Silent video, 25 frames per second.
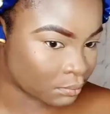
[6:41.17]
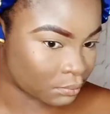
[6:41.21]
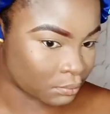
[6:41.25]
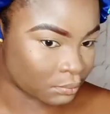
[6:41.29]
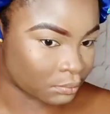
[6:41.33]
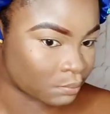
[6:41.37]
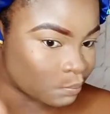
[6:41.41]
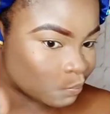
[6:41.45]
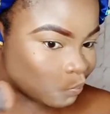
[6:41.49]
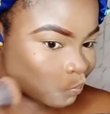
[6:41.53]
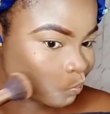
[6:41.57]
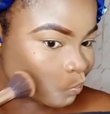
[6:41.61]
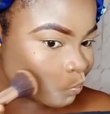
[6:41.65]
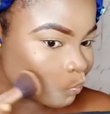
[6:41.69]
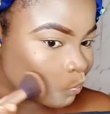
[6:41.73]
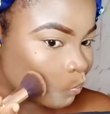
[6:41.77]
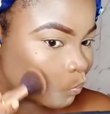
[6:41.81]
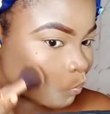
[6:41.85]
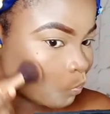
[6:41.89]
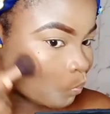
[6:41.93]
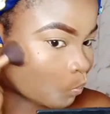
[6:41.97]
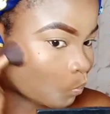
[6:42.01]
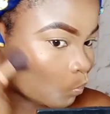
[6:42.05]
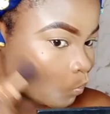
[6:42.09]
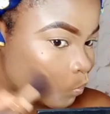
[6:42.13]
And I'm just
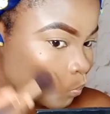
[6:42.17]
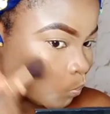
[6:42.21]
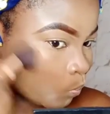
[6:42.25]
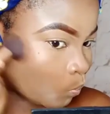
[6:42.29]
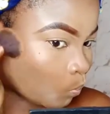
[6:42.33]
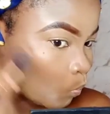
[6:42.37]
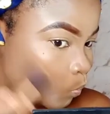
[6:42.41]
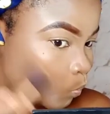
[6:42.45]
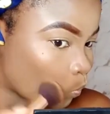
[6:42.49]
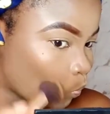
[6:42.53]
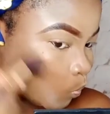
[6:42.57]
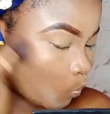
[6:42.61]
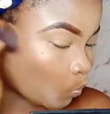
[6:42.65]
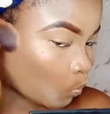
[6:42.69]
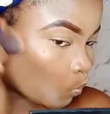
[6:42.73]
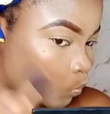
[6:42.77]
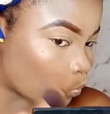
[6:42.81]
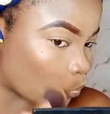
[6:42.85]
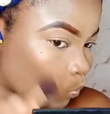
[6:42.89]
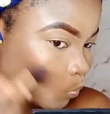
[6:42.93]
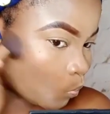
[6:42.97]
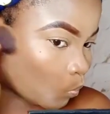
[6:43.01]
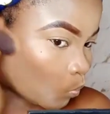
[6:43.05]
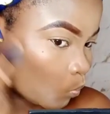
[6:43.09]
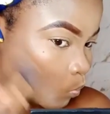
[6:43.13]
going to be using it
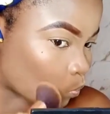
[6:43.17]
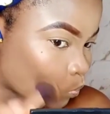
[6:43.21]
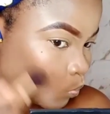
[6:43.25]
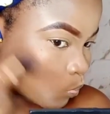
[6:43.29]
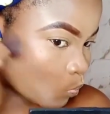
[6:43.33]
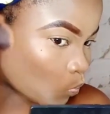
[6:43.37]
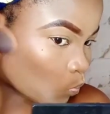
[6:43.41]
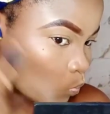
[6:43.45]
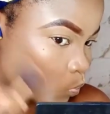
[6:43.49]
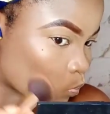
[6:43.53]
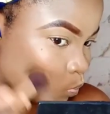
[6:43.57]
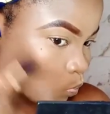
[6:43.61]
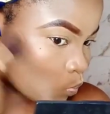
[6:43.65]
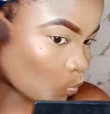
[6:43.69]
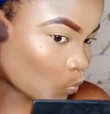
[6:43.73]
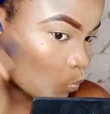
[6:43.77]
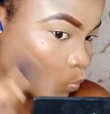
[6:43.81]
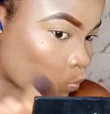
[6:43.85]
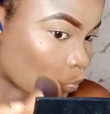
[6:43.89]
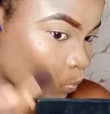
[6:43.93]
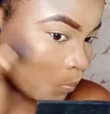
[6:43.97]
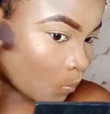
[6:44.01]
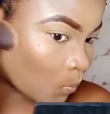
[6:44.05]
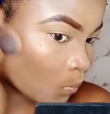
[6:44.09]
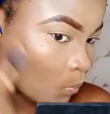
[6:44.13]
in the places I
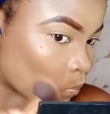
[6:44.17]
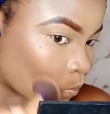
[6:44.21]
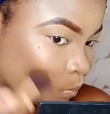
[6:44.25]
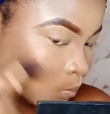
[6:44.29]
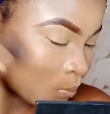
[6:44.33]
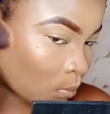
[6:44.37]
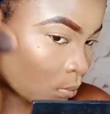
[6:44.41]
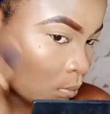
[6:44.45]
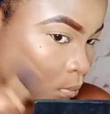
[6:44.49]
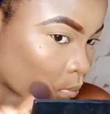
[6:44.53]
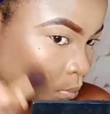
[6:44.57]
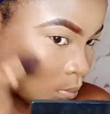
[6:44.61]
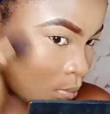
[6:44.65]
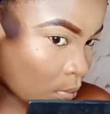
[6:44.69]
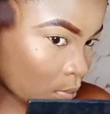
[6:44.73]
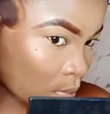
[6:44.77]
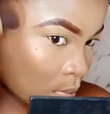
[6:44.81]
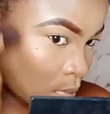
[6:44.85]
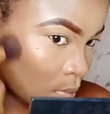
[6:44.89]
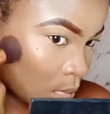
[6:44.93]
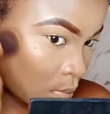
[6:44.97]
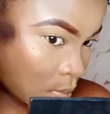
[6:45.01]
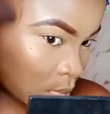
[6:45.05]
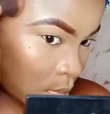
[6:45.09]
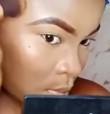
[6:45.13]
contoured, which is
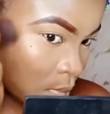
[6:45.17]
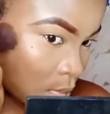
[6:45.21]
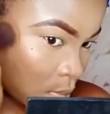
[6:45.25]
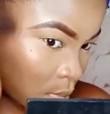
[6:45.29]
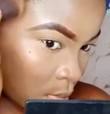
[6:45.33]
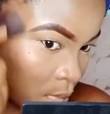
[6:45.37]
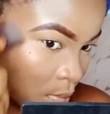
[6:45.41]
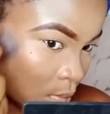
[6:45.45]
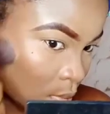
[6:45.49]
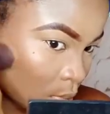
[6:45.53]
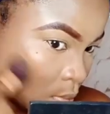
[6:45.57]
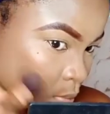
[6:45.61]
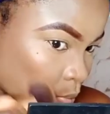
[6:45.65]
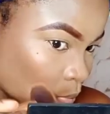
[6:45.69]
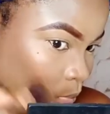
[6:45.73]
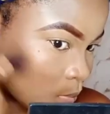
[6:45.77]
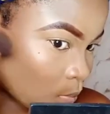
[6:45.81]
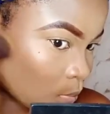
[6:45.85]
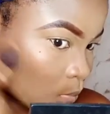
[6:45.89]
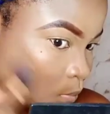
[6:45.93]
underneath my